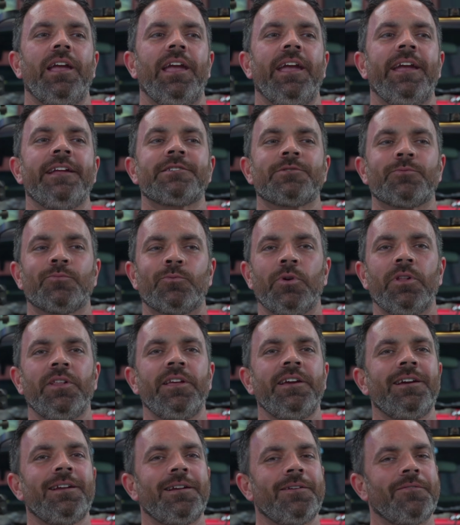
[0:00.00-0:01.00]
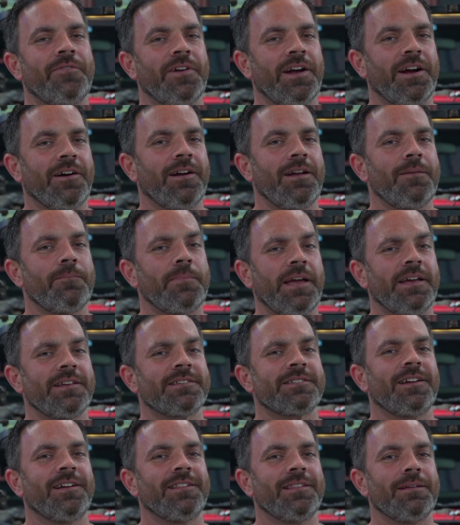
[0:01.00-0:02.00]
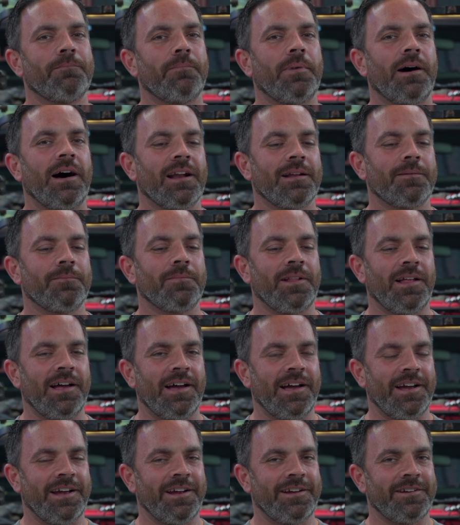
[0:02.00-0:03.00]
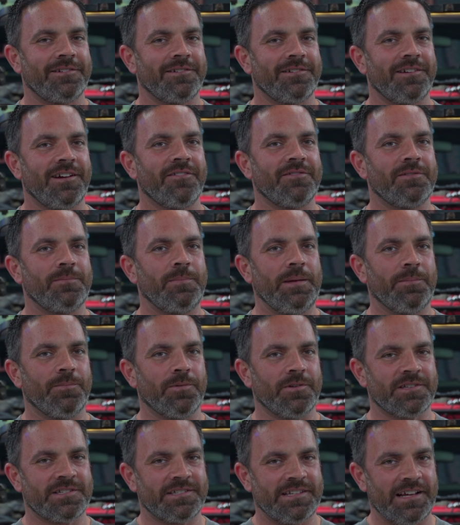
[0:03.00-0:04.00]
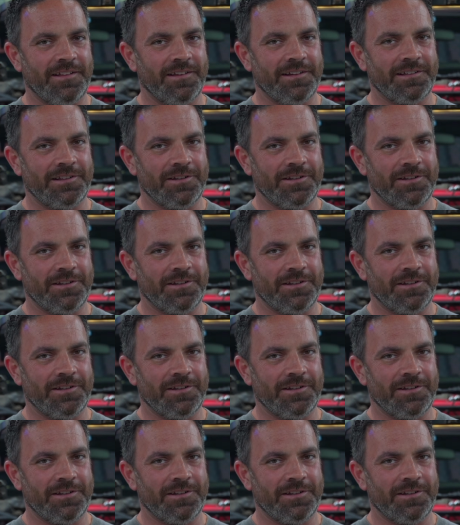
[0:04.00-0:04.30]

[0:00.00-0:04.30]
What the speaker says: it's really going to vary based on the bottom line of the people selling the